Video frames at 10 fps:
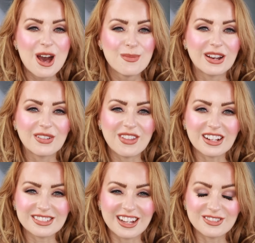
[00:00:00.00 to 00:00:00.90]
But if
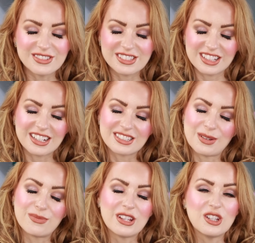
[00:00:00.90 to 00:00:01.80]
that sounds like
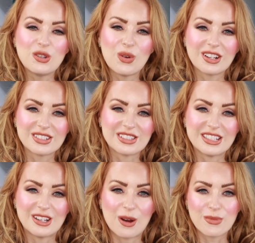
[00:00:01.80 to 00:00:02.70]
something you want to
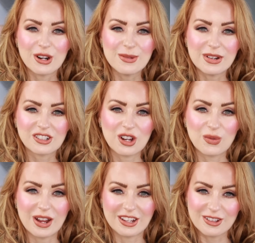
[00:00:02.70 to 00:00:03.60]
see pretty much a
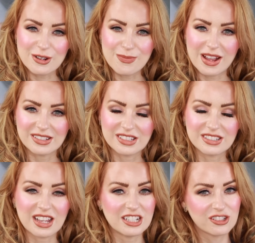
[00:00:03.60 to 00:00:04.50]
regular
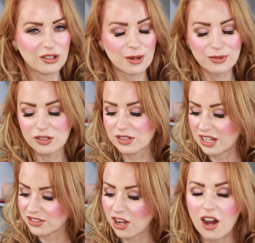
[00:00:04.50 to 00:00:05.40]
basis, I do upload
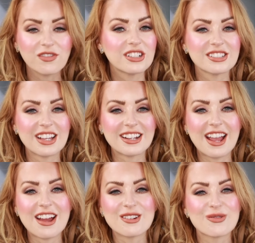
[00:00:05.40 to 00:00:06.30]
as often as I
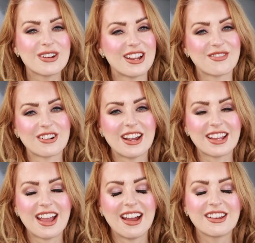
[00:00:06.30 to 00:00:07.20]
can, whenever I
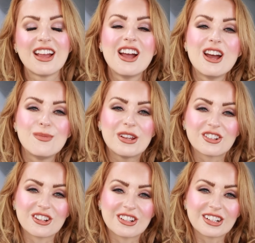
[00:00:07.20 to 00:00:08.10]
can, be
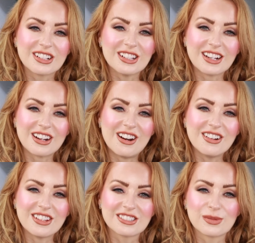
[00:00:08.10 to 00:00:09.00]
sure to click
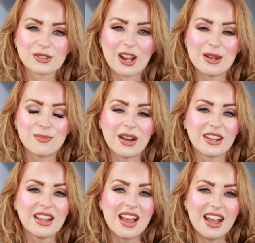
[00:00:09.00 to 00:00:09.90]
on that subscribe
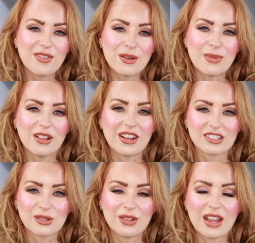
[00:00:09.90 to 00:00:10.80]
button, hit the bell
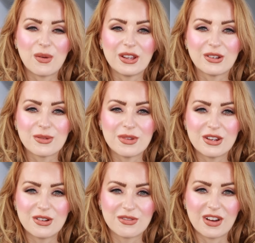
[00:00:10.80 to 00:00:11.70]
next to it. That way you can be
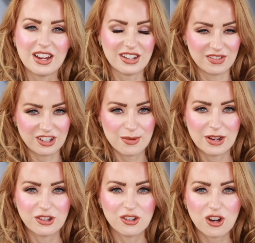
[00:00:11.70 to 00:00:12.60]
notified every time
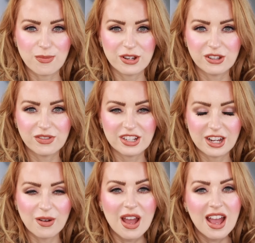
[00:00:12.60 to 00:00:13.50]
I do drop a new
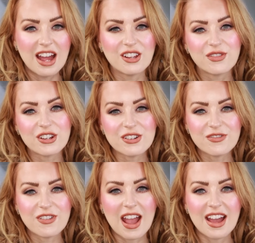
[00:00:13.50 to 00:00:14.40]
video. And if you're a
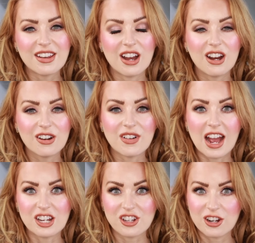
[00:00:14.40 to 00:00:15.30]
fan of
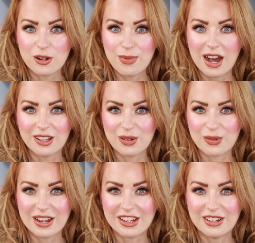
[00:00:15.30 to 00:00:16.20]
eyeshadow palette
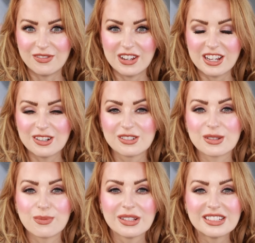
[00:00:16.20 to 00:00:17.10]
ranking videos,
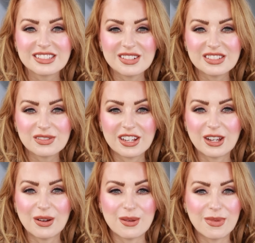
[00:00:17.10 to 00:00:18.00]
please give this
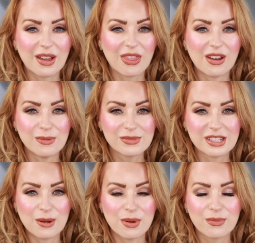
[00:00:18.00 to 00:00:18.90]
video a big thumbs
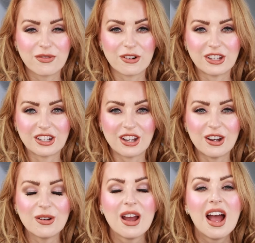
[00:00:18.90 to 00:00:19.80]
up before you
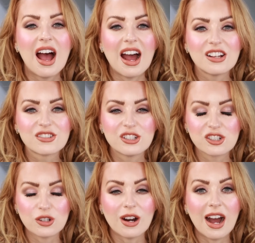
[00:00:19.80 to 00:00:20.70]
go. As
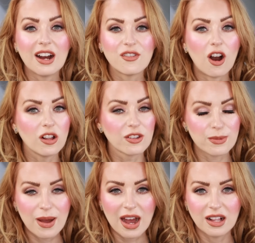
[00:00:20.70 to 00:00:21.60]
usual, I'll have all of the
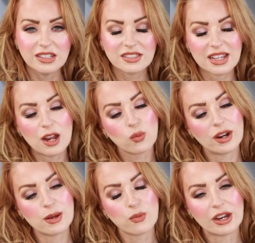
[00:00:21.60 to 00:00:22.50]
palettes and what
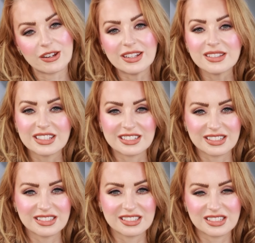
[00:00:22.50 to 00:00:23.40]
I'm wearing linked
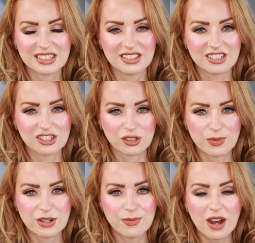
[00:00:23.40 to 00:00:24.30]
and listed in the
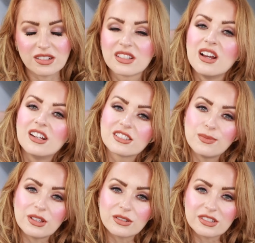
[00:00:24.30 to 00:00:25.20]
description box.
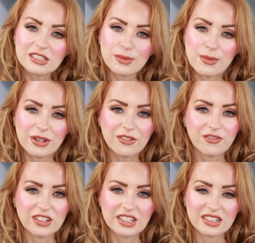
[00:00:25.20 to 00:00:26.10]
Some of those things might be
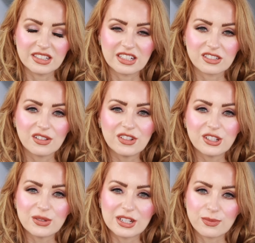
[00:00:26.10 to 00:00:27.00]
affiliate links. So if you
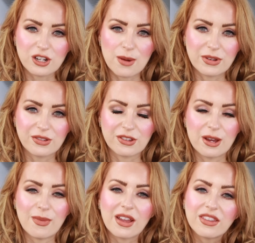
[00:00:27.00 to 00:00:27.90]
do end up shopping through
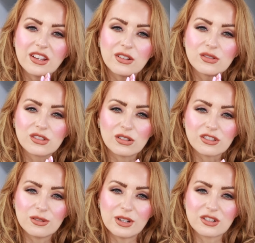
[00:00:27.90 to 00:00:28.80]
them, I thank you so,
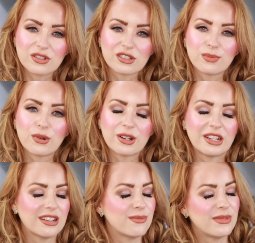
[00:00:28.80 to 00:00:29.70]
so much for
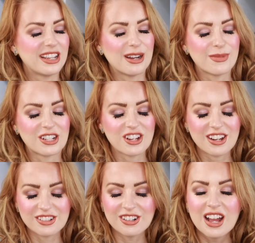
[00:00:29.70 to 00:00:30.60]
supporting me and my
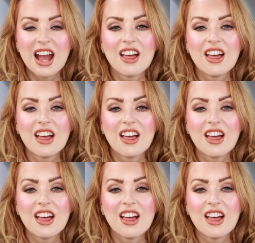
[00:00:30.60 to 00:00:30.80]
channel.